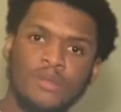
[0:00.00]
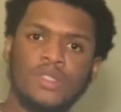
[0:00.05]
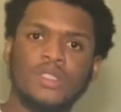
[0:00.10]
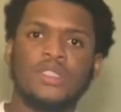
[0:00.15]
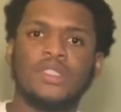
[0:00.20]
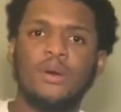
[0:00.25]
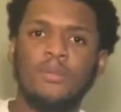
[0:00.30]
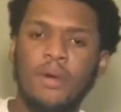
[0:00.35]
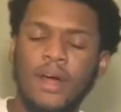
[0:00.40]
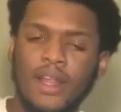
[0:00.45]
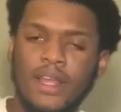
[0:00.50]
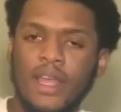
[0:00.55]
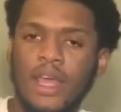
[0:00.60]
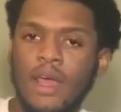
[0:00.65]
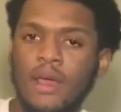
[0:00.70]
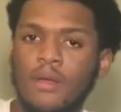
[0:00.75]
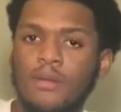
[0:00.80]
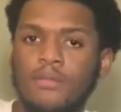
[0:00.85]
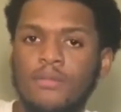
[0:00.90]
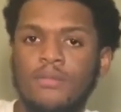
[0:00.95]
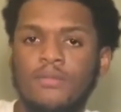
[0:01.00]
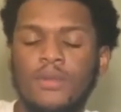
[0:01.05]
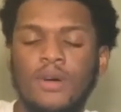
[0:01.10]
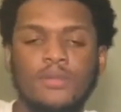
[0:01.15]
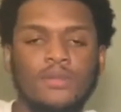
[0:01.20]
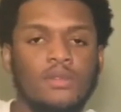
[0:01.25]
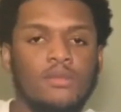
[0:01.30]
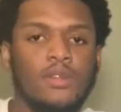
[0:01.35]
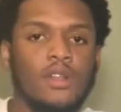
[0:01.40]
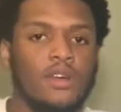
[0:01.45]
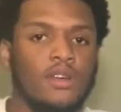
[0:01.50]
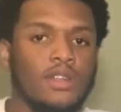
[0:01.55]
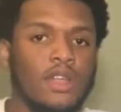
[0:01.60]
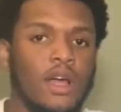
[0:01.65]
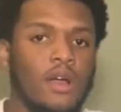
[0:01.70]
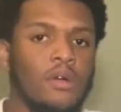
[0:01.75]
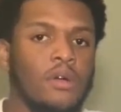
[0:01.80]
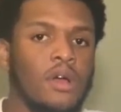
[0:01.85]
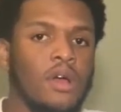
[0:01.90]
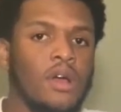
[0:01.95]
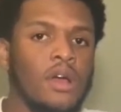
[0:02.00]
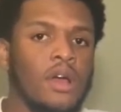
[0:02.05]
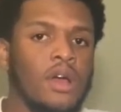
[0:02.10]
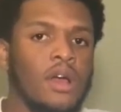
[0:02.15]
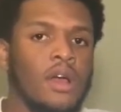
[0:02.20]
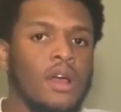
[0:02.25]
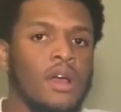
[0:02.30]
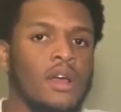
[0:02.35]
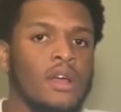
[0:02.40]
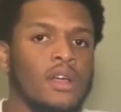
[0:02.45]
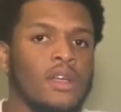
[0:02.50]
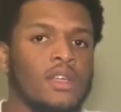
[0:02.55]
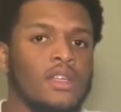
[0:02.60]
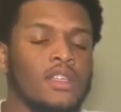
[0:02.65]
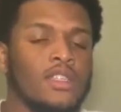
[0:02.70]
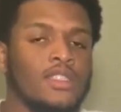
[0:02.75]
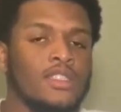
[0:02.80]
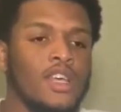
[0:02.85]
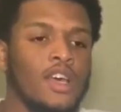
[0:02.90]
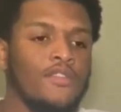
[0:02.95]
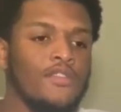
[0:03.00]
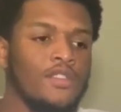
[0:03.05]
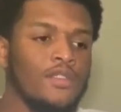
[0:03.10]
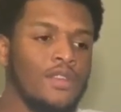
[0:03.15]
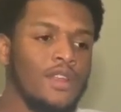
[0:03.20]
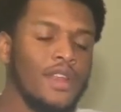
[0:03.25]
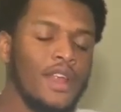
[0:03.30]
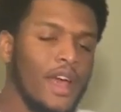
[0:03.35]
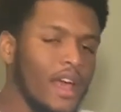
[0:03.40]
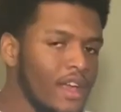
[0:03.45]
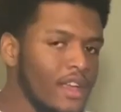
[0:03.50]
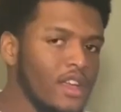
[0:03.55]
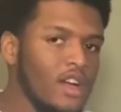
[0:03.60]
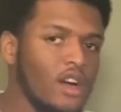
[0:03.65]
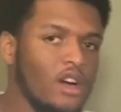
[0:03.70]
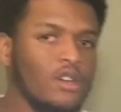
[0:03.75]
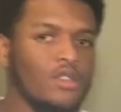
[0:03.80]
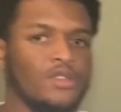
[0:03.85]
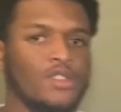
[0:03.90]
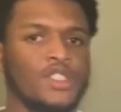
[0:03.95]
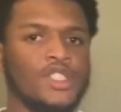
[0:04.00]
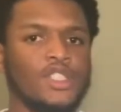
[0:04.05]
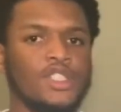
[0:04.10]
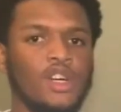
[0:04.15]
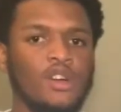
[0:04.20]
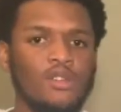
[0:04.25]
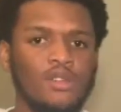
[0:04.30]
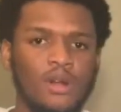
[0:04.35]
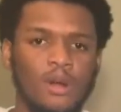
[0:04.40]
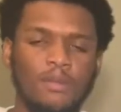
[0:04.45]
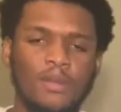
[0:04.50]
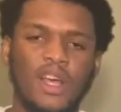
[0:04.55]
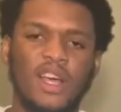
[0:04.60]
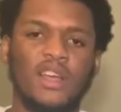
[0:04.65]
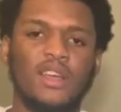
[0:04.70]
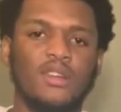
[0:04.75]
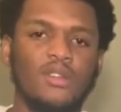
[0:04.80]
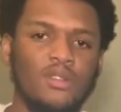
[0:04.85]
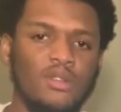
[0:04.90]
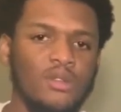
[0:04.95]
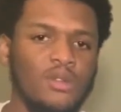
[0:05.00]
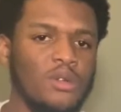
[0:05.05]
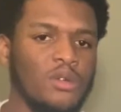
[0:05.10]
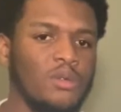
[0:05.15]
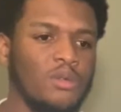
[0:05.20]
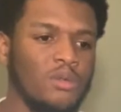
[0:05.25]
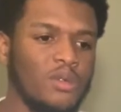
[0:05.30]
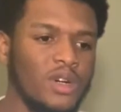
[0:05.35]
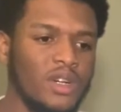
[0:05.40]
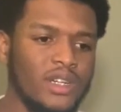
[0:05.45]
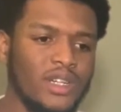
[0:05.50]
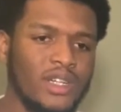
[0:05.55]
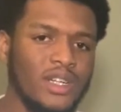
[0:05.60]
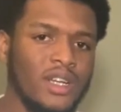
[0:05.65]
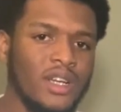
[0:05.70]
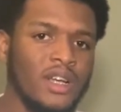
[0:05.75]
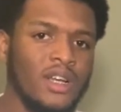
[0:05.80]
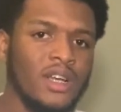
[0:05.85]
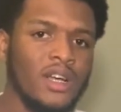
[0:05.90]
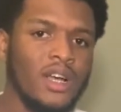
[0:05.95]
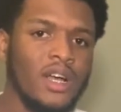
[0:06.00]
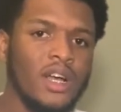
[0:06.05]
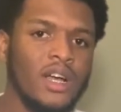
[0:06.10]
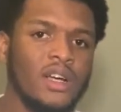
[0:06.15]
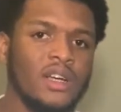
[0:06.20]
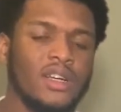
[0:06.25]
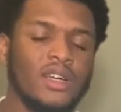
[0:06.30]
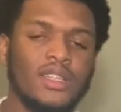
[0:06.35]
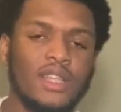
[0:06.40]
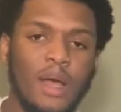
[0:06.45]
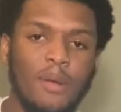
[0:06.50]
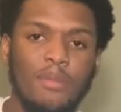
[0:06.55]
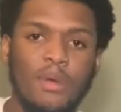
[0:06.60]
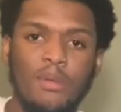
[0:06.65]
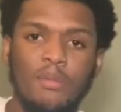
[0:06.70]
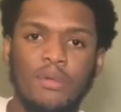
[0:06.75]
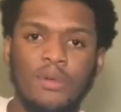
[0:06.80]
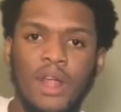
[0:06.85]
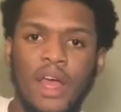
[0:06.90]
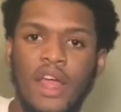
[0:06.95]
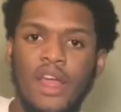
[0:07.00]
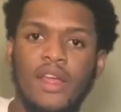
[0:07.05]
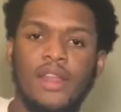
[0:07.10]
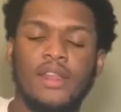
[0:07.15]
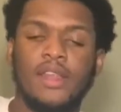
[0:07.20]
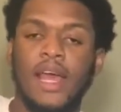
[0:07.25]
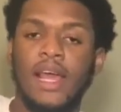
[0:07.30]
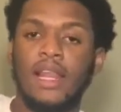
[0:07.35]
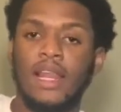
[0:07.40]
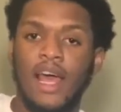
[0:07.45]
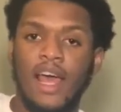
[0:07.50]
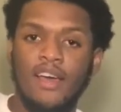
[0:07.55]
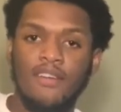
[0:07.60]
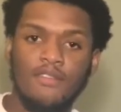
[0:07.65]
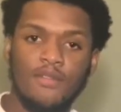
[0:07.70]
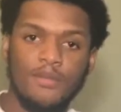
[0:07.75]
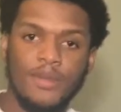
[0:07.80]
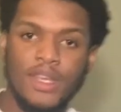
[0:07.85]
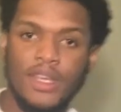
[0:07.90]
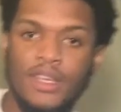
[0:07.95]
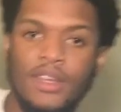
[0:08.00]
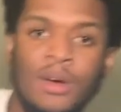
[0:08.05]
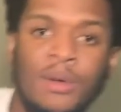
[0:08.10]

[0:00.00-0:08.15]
somebody came up to me, they was like, "Tavi, you need to have your own show." And I'm like. Cause like people they they laugh at me.